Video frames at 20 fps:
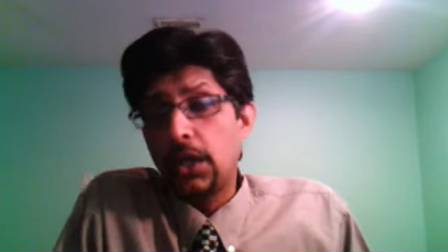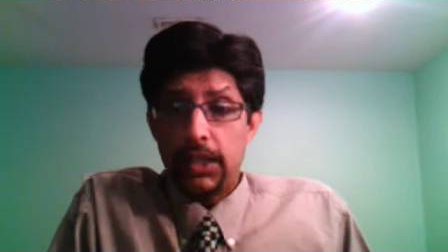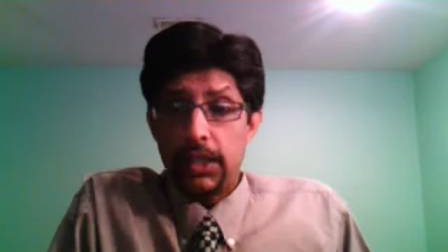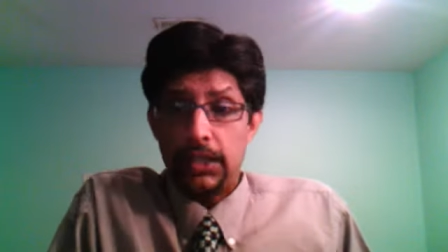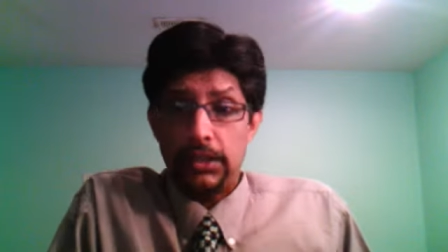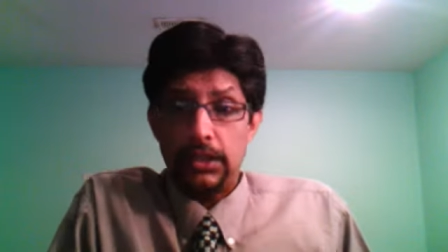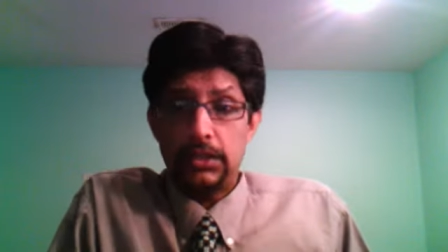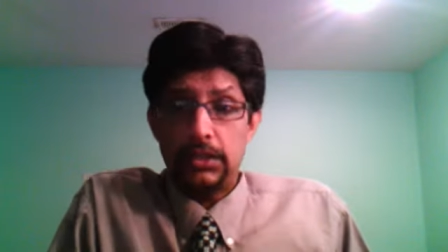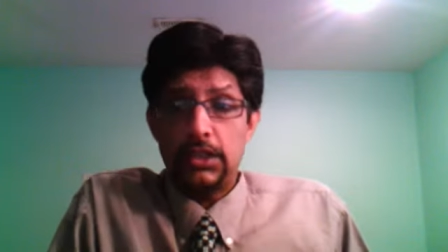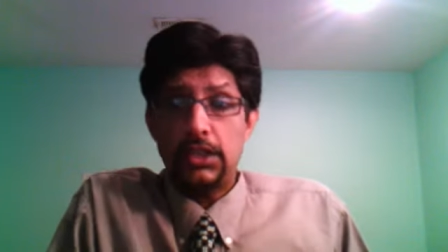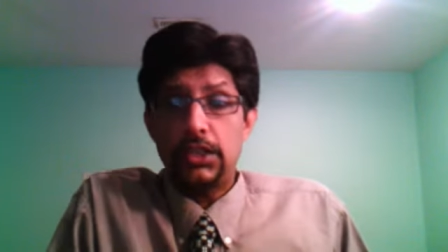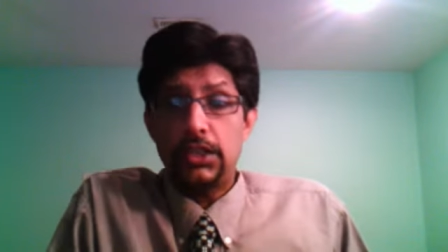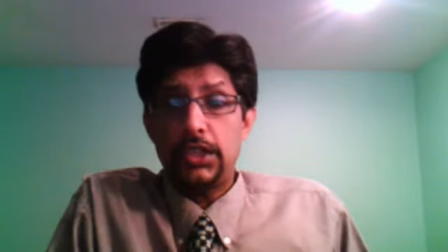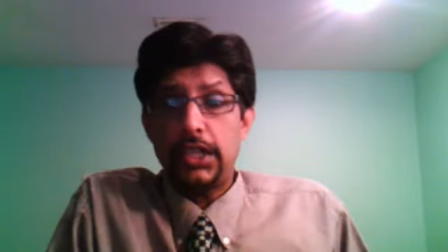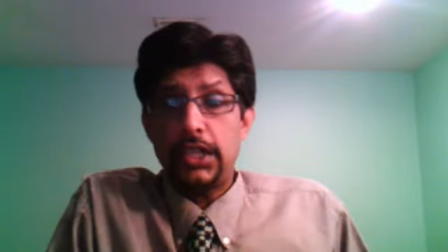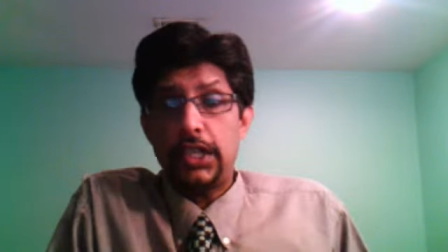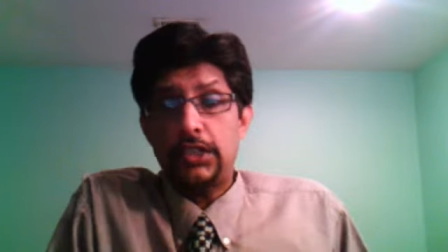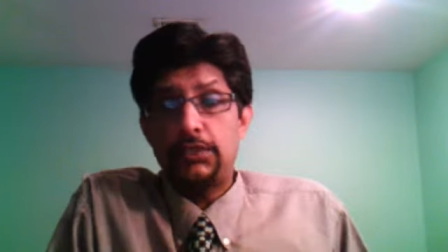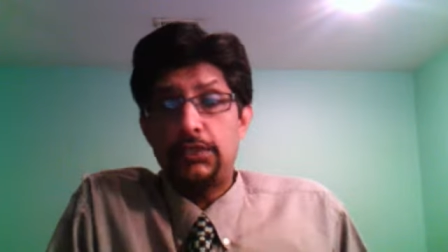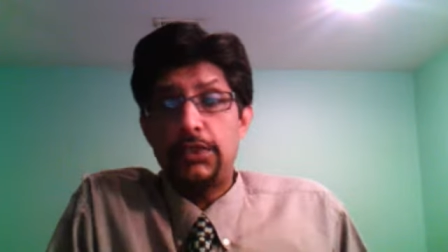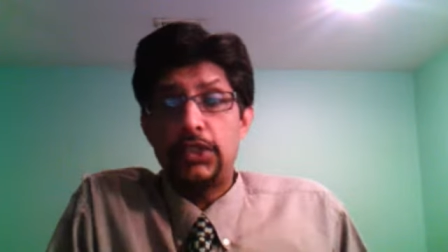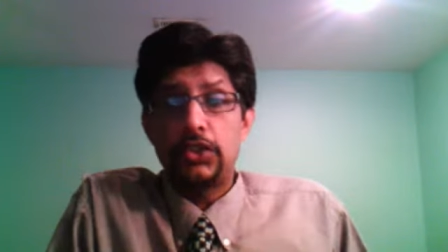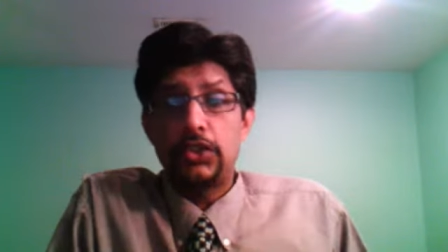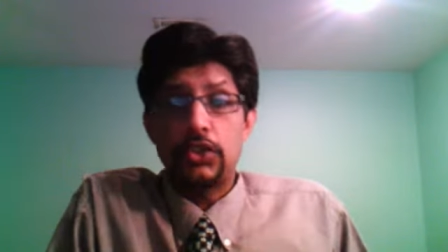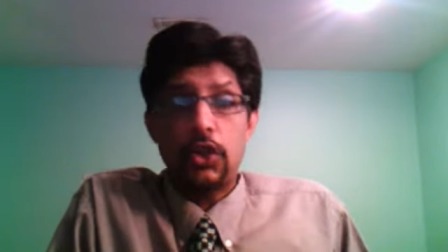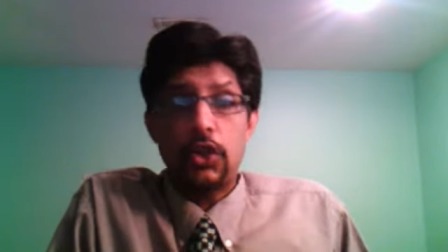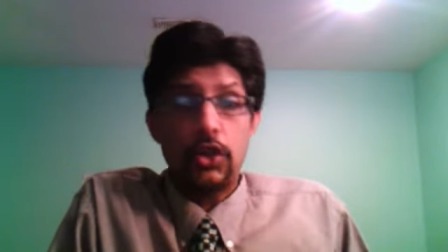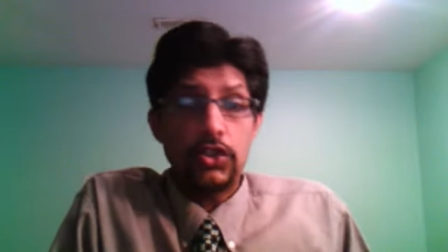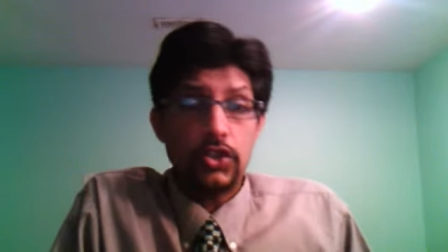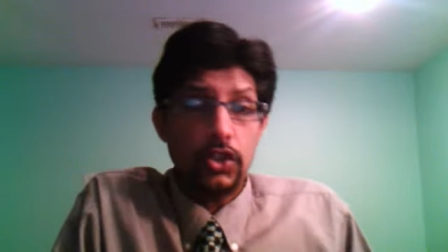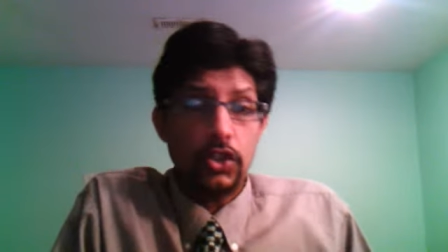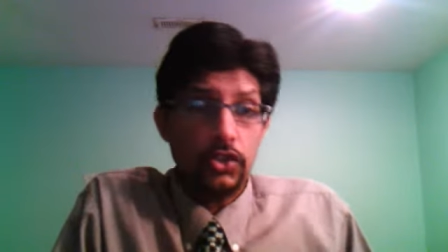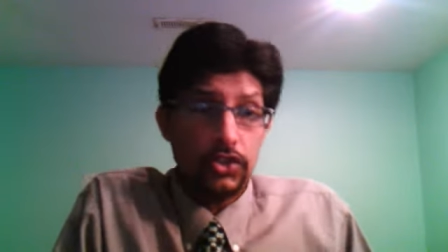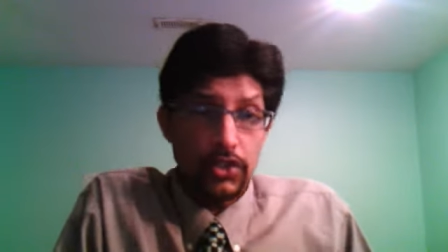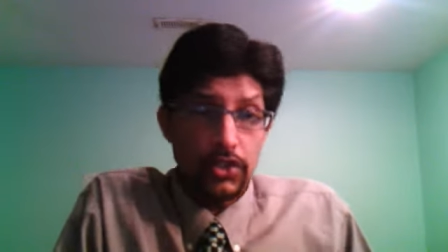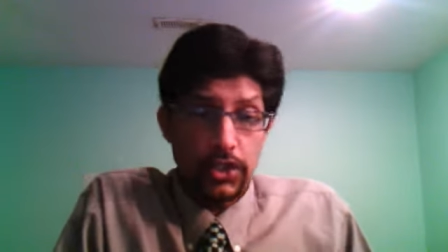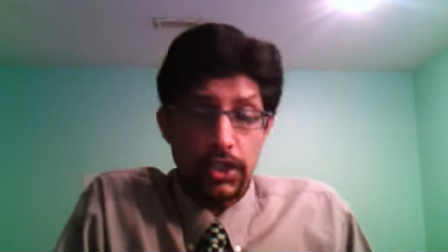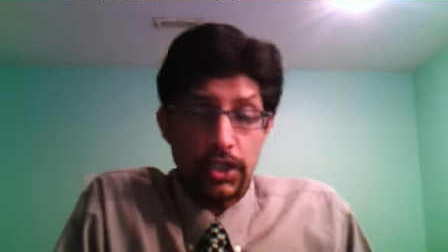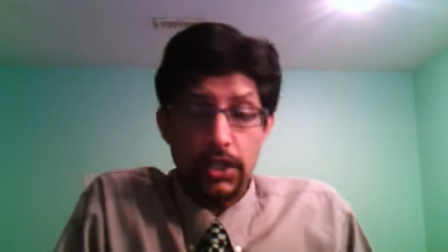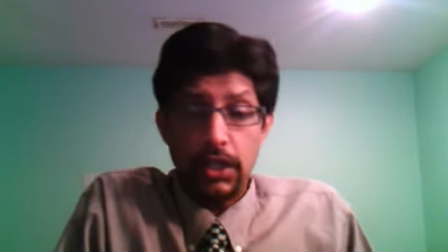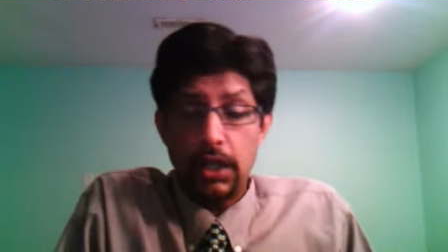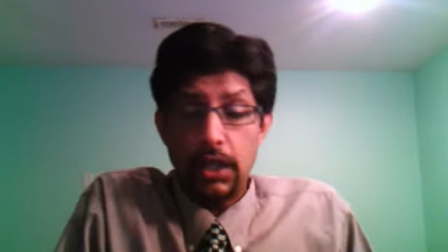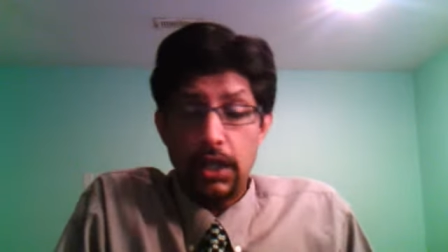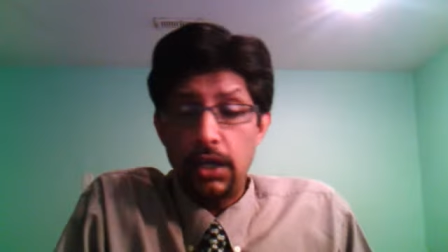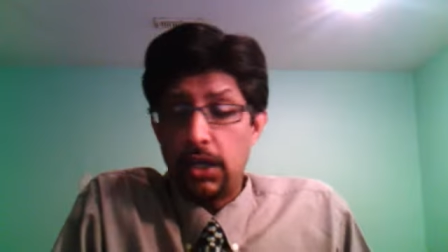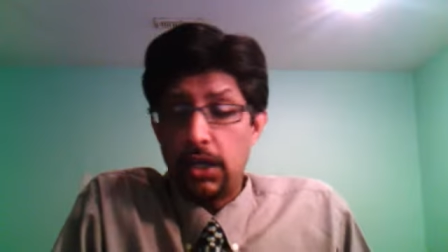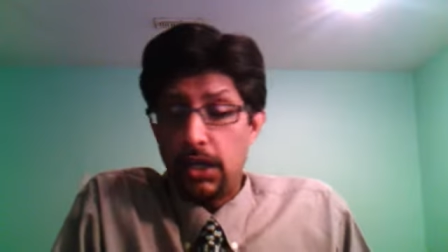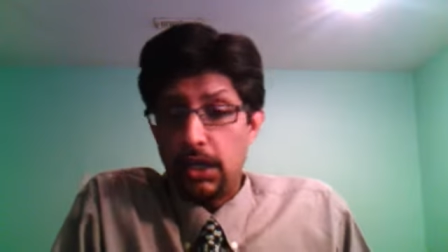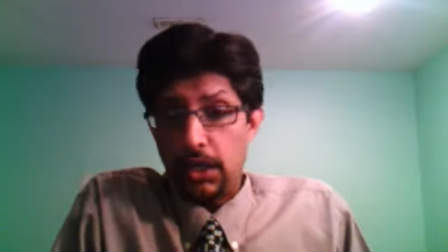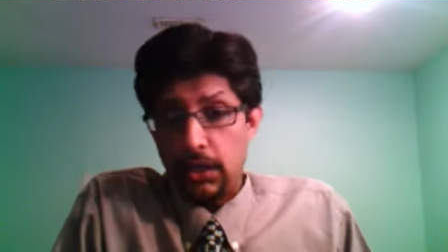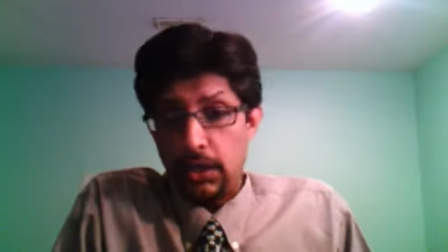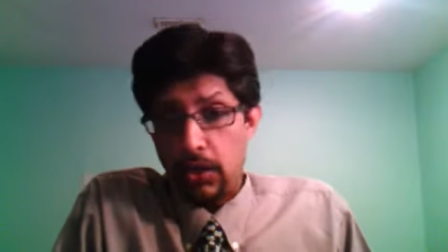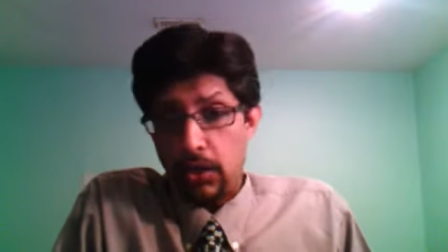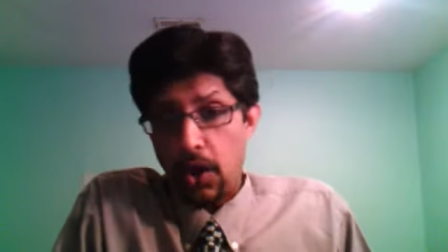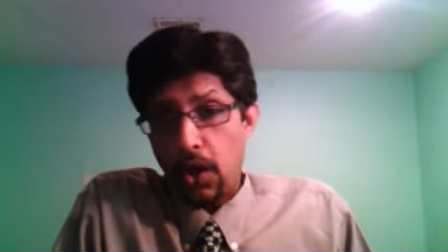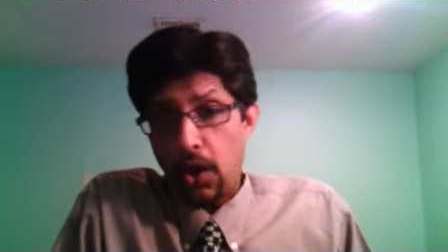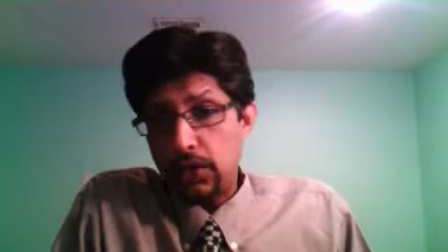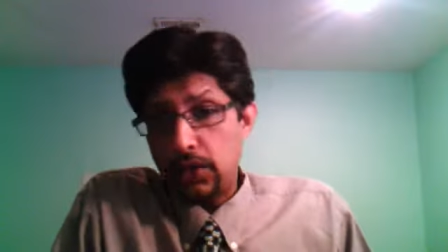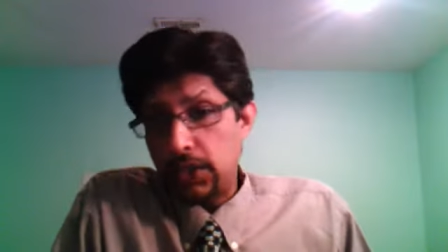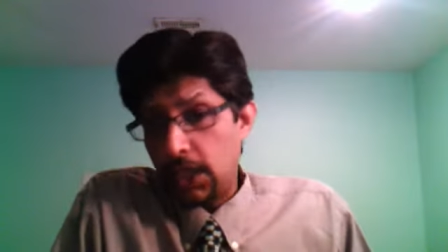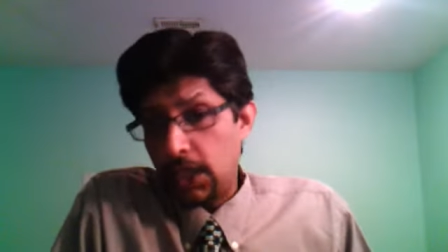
in the third test which cost Australia a lot